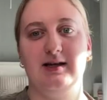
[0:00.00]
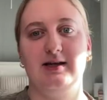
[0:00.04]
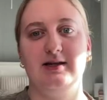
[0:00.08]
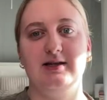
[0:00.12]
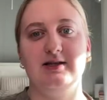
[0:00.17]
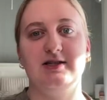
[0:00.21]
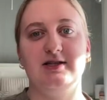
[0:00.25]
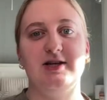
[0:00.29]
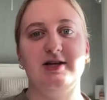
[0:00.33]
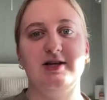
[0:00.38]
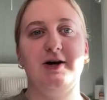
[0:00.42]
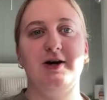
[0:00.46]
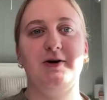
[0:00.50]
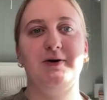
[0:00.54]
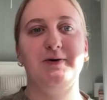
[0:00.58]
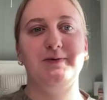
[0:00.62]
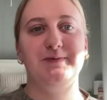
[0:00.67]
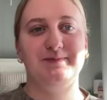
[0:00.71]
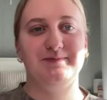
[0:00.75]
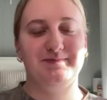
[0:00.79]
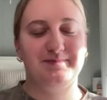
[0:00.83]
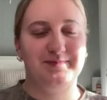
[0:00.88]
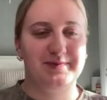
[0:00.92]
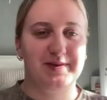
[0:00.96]

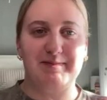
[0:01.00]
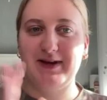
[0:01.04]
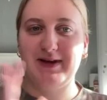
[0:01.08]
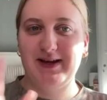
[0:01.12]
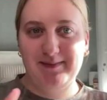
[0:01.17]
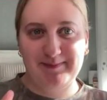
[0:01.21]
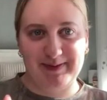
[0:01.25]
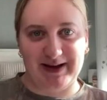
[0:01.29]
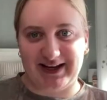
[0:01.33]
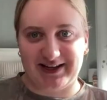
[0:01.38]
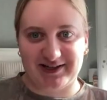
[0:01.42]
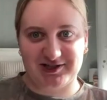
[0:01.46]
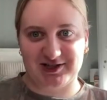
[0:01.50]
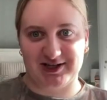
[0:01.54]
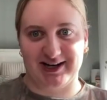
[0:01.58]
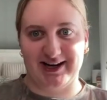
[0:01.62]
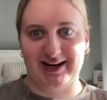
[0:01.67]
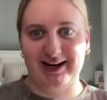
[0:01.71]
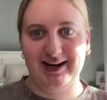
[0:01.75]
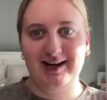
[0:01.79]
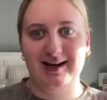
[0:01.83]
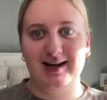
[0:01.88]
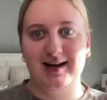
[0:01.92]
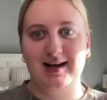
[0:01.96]
So the big
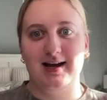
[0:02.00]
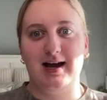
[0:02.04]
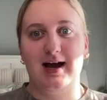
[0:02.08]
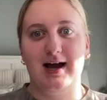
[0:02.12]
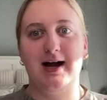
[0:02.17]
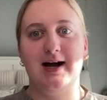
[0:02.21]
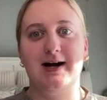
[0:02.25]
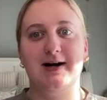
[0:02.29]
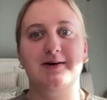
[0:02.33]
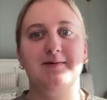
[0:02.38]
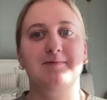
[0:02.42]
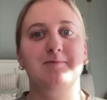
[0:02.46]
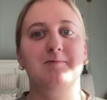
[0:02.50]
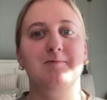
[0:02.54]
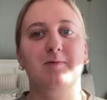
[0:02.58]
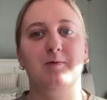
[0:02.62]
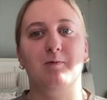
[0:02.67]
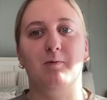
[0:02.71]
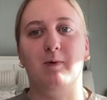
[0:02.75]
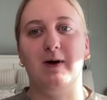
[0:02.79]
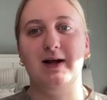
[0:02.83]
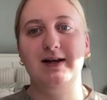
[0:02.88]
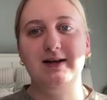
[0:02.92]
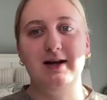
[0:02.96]
picture,
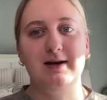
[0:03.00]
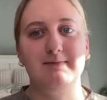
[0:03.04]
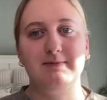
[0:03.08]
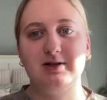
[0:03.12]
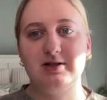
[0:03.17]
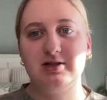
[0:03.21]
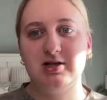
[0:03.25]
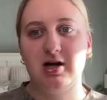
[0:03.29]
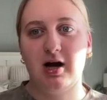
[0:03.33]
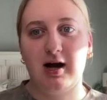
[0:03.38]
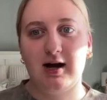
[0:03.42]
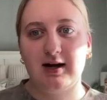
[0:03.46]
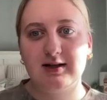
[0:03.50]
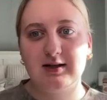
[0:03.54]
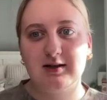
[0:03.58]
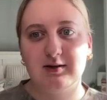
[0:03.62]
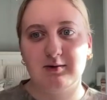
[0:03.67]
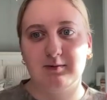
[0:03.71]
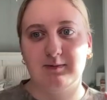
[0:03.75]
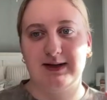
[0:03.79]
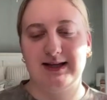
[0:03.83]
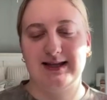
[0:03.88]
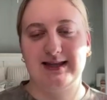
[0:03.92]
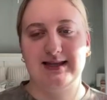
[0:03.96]
one number talk
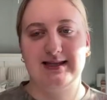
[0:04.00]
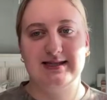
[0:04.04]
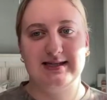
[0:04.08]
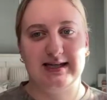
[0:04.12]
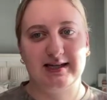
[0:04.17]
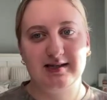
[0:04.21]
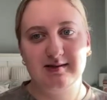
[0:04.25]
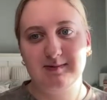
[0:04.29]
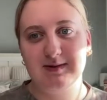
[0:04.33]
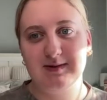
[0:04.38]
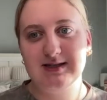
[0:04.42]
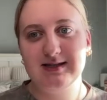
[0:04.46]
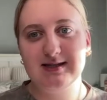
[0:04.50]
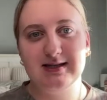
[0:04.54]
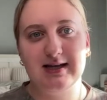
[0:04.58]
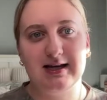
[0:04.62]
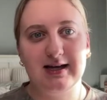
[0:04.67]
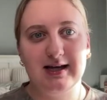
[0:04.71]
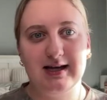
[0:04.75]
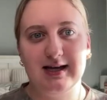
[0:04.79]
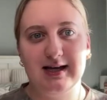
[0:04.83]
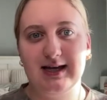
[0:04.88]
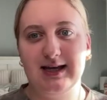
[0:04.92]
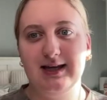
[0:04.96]
with 6 plus
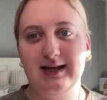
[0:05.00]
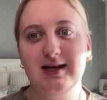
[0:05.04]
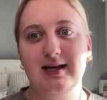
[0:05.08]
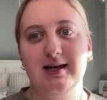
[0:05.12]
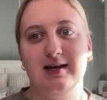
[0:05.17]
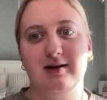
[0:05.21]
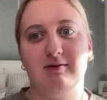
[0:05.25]
9